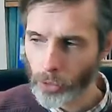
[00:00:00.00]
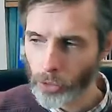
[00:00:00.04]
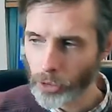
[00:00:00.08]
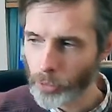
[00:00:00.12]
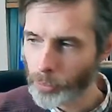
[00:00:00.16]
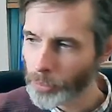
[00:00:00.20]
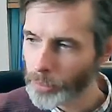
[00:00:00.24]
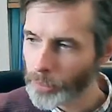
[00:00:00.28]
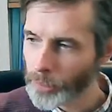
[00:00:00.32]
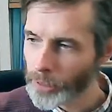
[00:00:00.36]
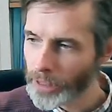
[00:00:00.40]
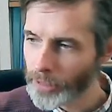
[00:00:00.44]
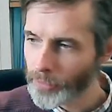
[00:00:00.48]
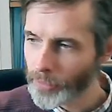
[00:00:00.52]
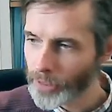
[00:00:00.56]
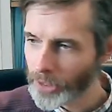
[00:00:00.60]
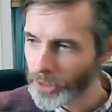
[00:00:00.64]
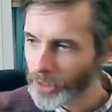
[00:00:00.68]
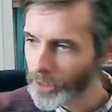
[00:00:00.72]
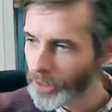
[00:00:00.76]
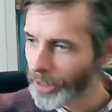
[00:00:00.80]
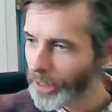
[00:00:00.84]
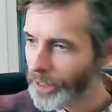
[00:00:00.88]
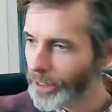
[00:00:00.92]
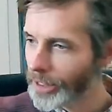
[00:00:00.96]

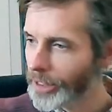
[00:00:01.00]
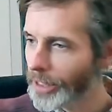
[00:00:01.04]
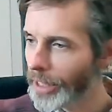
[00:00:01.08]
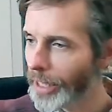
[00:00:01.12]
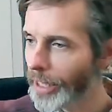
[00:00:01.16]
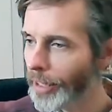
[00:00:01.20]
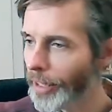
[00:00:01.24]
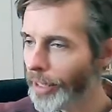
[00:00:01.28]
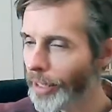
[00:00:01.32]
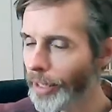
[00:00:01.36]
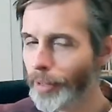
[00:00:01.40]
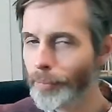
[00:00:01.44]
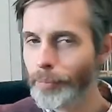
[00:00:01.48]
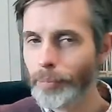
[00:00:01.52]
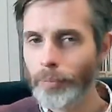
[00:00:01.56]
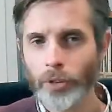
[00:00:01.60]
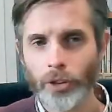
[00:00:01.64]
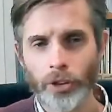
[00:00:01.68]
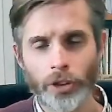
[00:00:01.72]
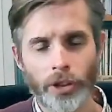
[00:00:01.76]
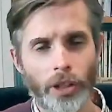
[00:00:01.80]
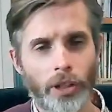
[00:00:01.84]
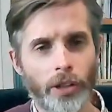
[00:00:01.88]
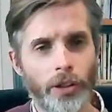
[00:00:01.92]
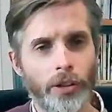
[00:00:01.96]
previously,
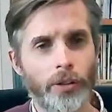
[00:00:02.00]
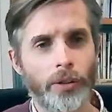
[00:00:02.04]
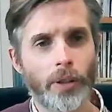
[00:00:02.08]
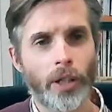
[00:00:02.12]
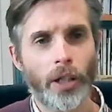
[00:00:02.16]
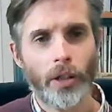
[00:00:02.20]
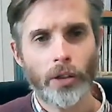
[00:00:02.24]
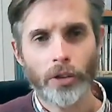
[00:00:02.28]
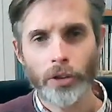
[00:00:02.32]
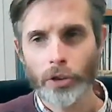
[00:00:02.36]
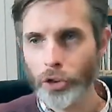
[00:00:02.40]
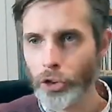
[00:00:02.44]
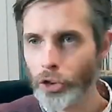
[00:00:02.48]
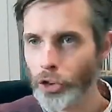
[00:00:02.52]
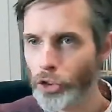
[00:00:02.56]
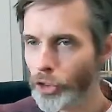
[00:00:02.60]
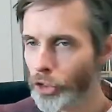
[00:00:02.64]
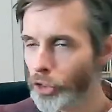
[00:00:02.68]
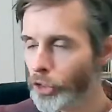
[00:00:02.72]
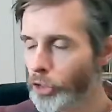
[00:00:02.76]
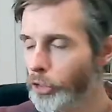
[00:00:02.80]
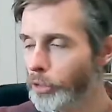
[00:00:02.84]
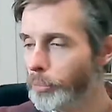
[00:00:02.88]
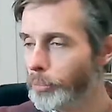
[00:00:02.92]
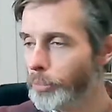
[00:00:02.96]
so I'll
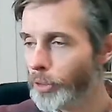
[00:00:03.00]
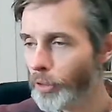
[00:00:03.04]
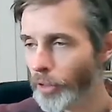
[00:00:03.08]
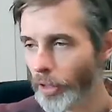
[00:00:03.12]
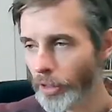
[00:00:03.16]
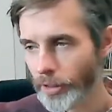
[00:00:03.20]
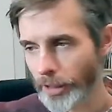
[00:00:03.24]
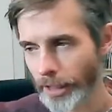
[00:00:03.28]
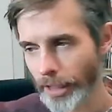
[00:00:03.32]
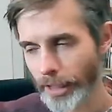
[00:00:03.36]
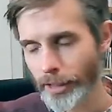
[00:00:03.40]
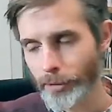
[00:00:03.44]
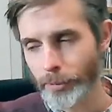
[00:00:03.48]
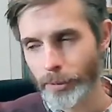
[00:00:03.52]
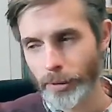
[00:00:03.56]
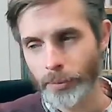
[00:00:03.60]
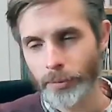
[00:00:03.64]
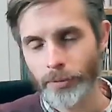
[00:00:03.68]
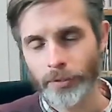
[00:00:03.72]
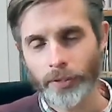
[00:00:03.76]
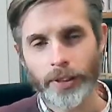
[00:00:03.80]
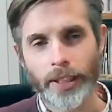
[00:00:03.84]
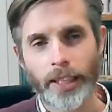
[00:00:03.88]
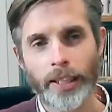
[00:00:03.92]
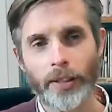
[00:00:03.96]
assume you're okay with them
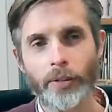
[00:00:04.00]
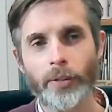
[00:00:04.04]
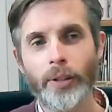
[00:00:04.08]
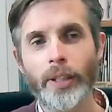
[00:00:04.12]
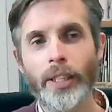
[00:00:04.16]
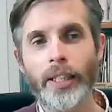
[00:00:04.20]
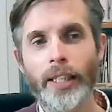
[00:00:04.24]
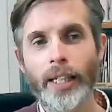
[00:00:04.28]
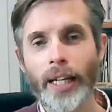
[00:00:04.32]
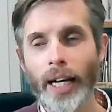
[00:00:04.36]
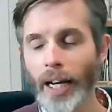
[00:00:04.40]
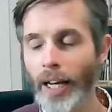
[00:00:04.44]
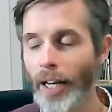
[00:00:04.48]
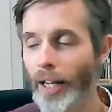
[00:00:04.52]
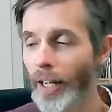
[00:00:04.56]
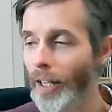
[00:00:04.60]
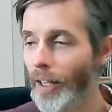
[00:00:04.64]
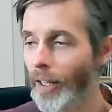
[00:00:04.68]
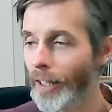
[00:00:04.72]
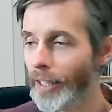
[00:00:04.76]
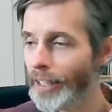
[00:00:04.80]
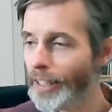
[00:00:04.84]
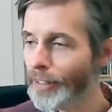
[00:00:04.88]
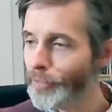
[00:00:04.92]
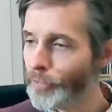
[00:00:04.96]
for now.
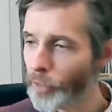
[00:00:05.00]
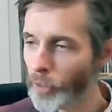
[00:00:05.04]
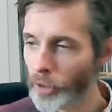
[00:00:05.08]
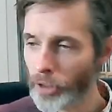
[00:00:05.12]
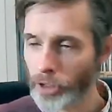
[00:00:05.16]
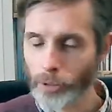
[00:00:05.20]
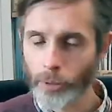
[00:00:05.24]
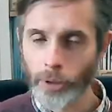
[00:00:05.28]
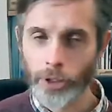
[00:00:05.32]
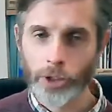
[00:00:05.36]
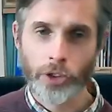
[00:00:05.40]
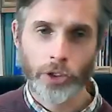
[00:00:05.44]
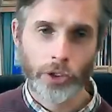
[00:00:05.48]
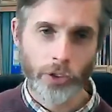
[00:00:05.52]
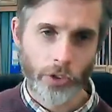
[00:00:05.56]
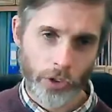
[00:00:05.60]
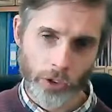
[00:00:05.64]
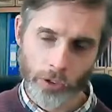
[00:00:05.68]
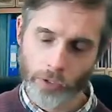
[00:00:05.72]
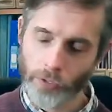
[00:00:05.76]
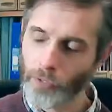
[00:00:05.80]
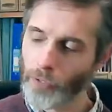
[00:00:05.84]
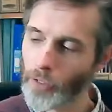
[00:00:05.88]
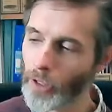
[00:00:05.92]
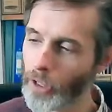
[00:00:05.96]
If you've got any questions, do
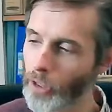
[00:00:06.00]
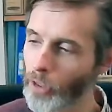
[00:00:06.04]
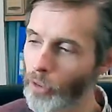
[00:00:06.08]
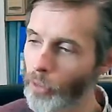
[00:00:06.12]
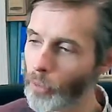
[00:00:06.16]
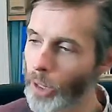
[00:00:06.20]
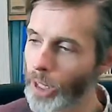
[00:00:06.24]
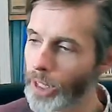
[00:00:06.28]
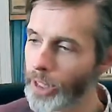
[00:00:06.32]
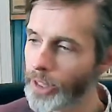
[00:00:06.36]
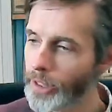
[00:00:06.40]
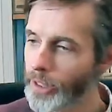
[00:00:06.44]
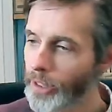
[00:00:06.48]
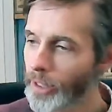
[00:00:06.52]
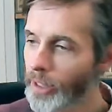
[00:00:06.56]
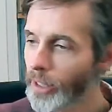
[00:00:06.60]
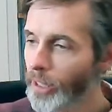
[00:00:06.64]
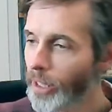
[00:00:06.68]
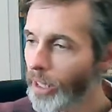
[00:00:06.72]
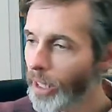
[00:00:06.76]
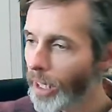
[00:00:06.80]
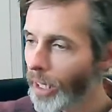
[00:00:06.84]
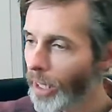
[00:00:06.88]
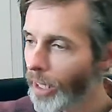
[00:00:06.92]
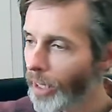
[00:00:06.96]
fire away.
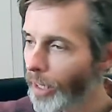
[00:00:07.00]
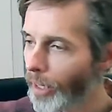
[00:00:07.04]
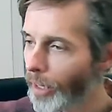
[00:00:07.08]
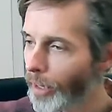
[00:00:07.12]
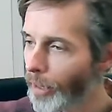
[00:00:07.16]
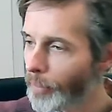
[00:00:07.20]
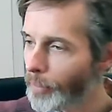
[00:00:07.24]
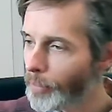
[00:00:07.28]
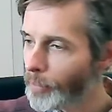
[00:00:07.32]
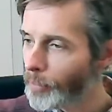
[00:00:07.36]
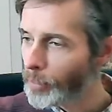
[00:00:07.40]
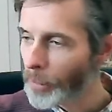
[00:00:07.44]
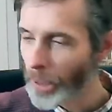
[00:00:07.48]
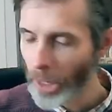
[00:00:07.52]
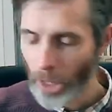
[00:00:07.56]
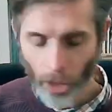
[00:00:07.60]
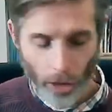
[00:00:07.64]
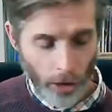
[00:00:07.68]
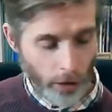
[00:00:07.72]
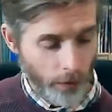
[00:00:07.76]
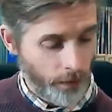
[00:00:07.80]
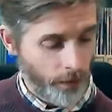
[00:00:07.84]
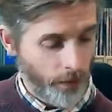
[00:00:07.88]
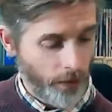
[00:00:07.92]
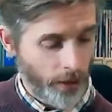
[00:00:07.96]
But
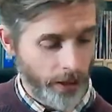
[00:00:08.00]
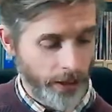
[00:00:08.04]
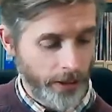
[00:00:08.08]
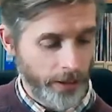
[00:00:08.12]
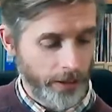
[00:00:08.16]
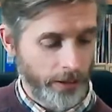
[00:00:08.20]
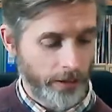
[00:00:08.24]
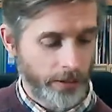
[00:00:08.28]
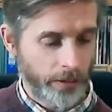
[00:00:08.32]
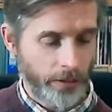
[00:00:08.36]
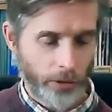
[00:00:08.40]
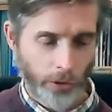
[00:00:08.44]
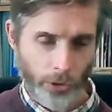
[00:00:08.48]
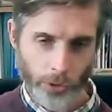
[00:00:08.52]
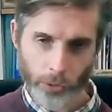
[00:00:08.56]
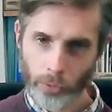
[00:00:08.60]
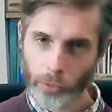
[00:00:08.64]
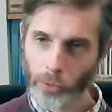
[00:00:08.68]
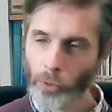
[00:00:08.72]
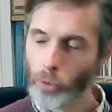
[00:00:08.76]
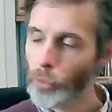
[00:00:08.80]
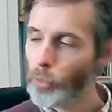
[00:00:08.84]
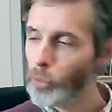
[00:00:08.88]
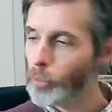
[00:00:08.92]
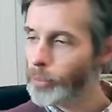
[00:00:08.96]
hopefully this will
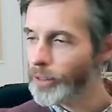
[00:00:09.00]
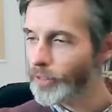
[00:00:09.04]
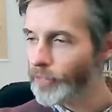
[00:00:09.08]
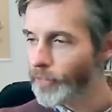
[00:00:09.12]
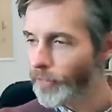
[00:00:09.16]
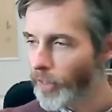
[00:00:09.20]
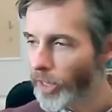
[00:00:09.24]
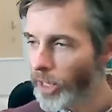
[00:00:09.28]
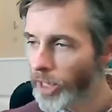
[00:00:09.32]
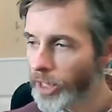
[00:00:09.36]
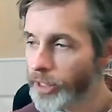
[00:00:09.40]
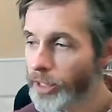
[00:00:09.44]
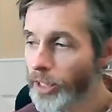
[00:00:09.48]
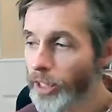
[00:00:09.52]
all be fine.